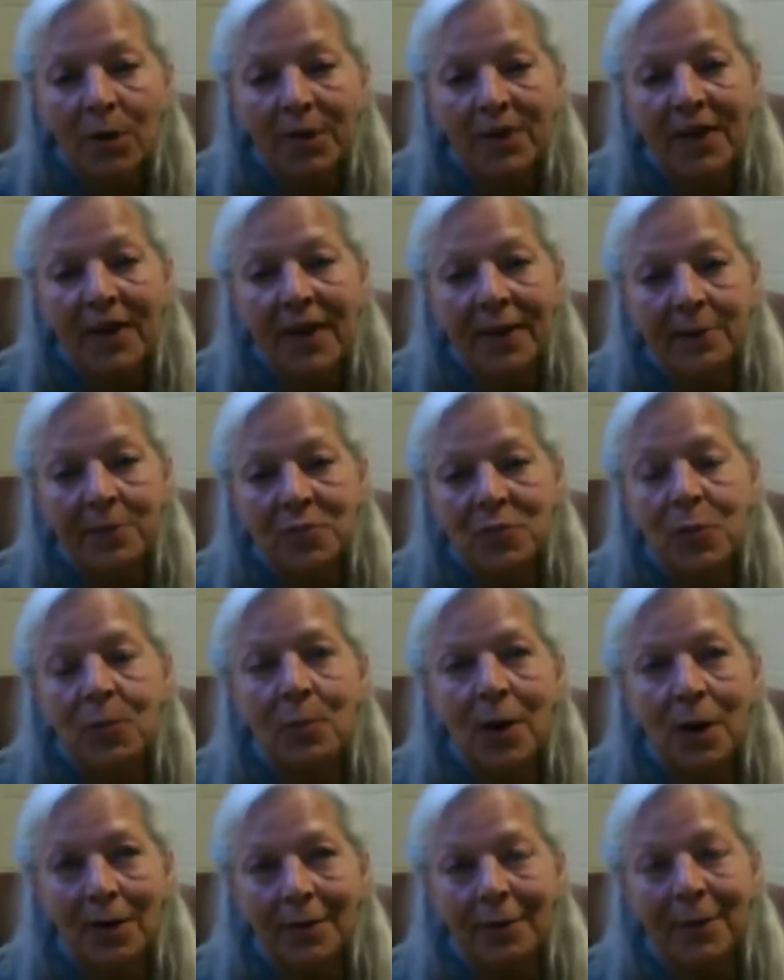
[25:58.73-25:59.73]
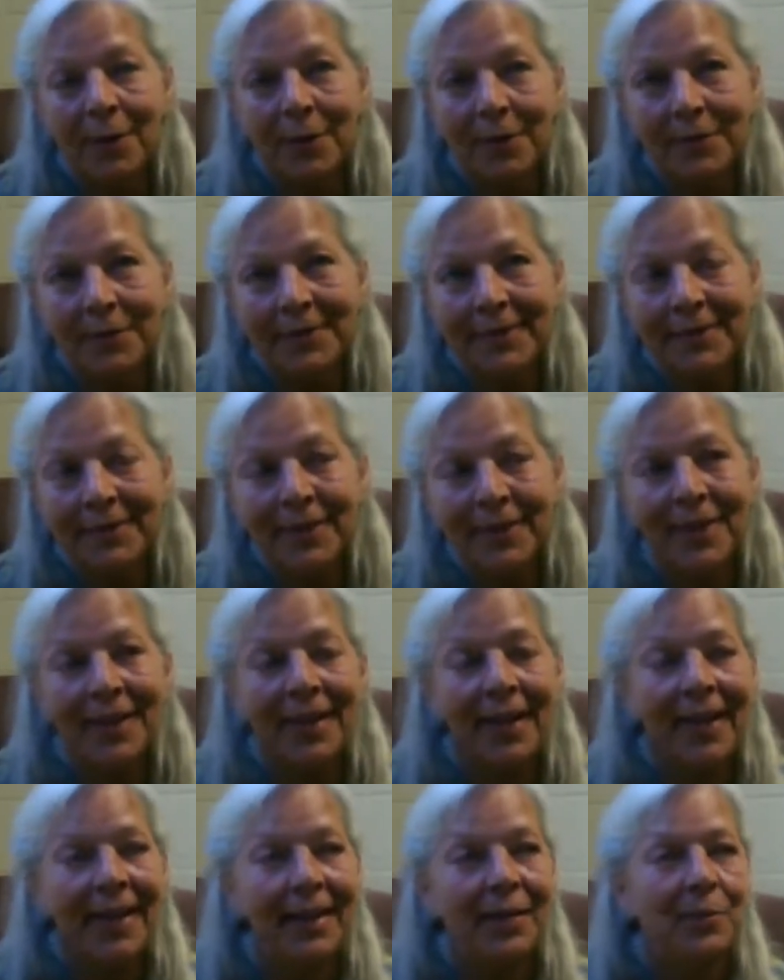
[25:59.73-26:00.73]
with names, so I'm not going to be able to give you the
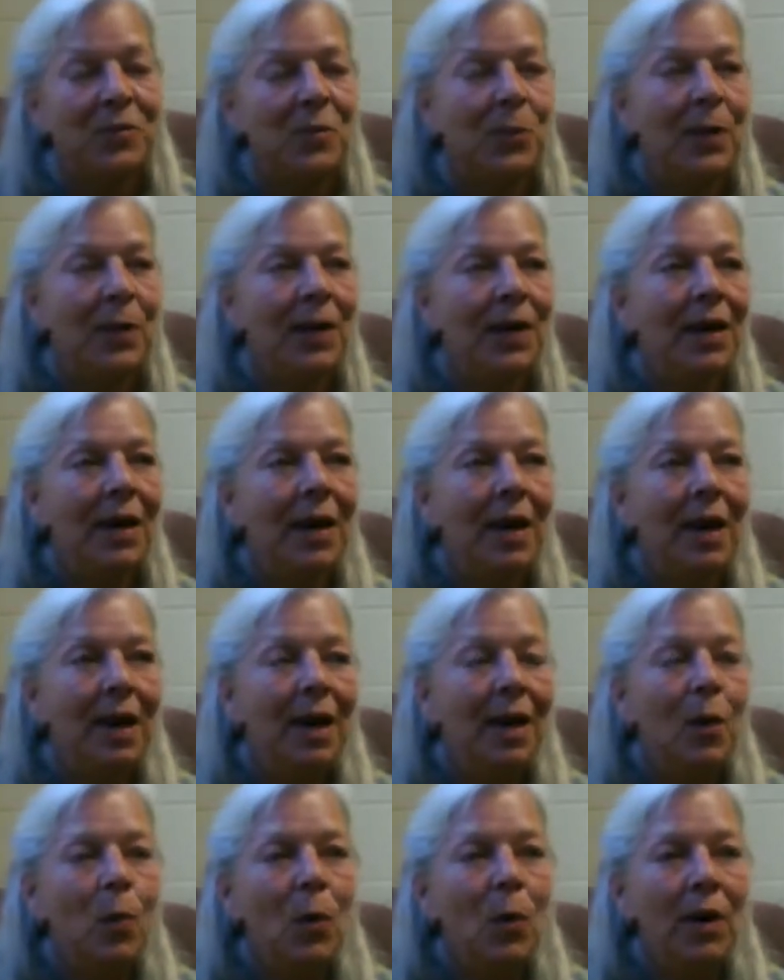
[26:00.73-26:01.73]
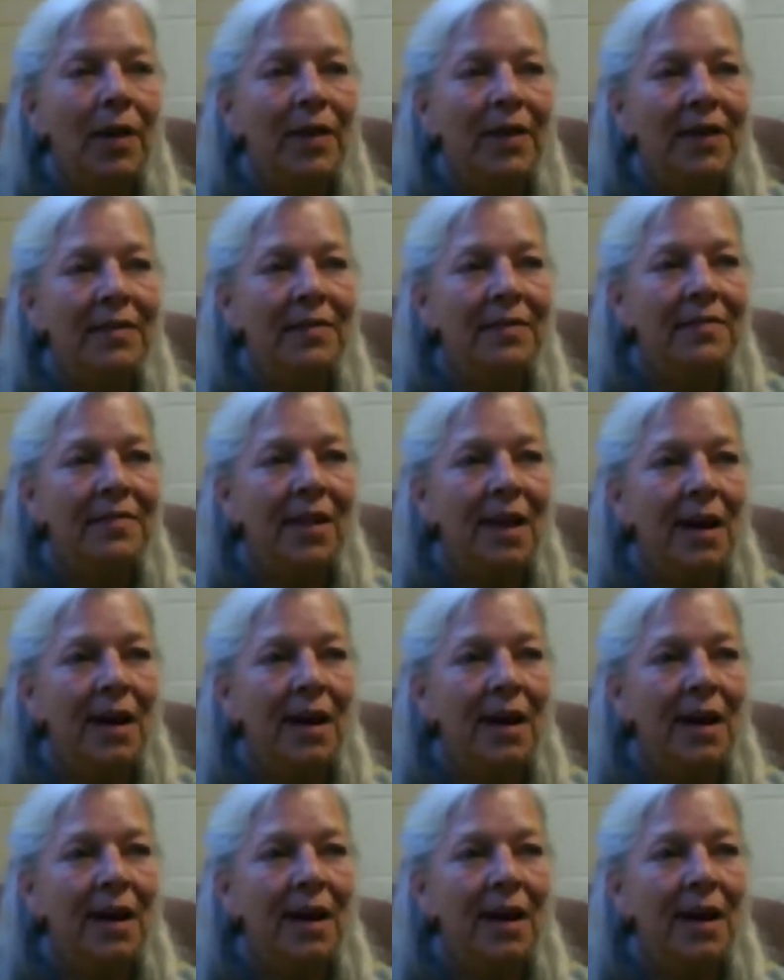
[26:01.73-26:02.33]
names, but one of these,